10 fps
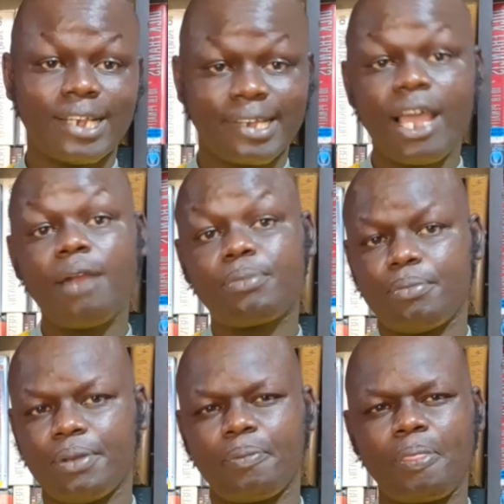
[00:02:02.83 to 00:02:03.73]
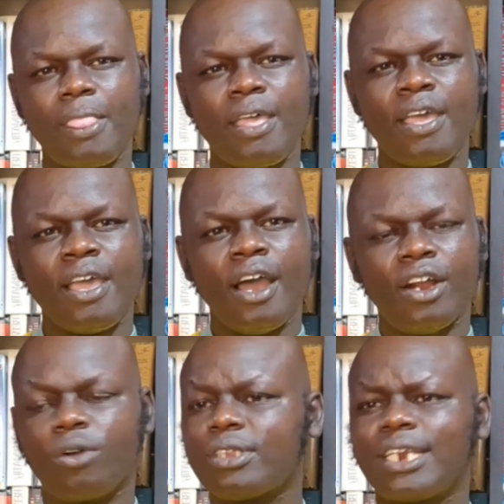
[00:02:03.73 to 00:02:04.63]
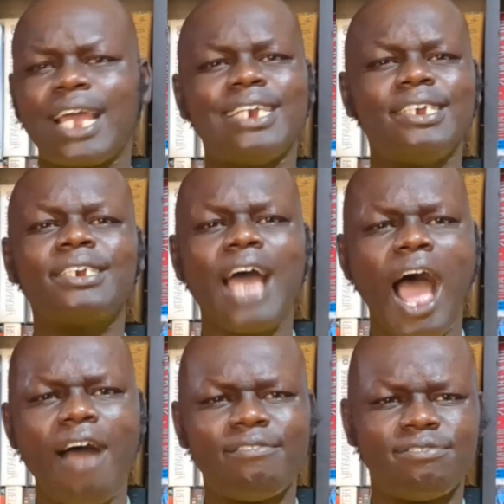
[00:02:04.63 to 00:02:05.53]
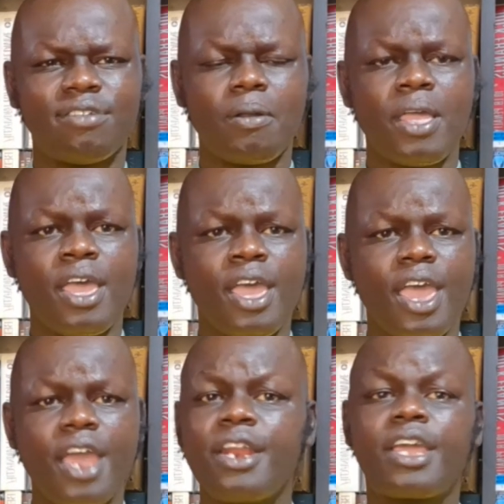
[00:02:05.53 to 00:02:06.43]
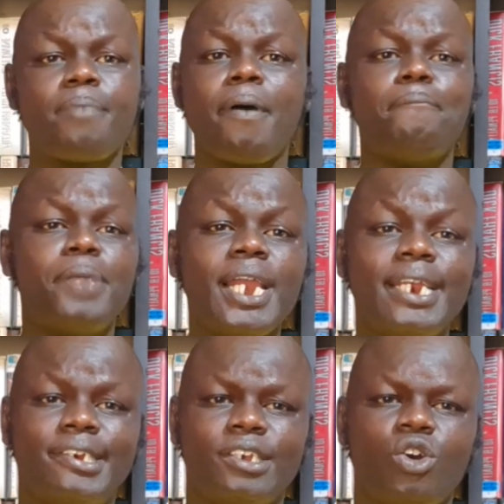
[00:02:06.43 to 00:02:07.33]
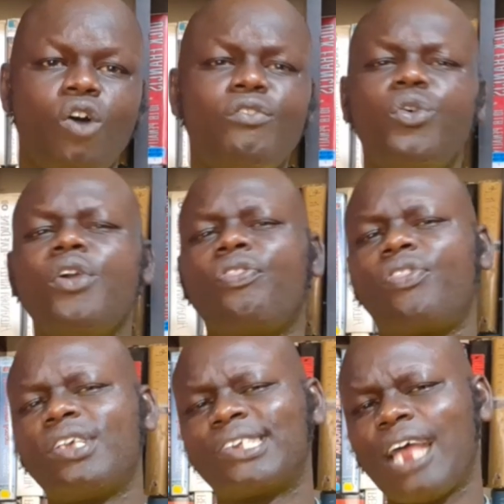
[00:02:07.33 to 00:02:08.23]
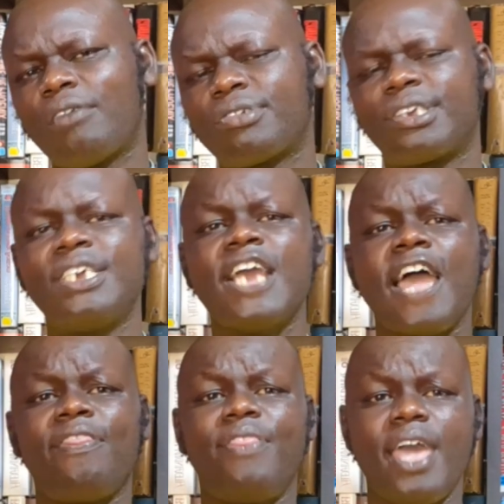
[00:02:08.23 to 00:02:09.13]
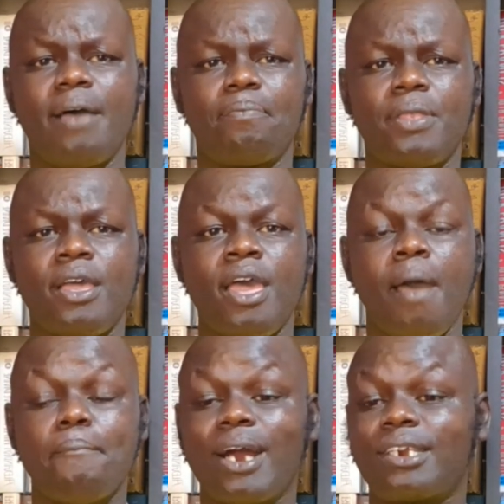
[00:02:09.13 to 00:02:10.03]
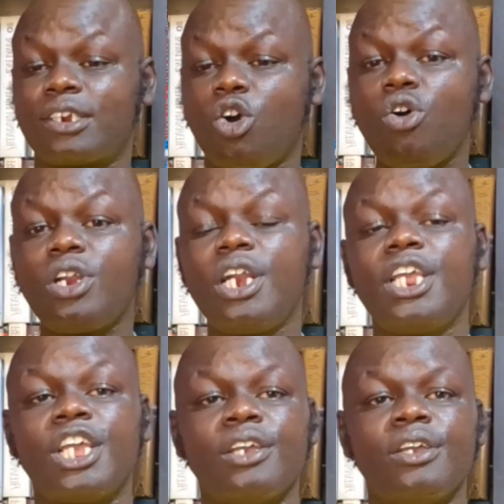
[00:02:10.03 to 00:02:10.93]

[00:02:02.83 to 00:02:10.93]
has helped me. Not that I didn't have any capability of doing stuffs here and there, but only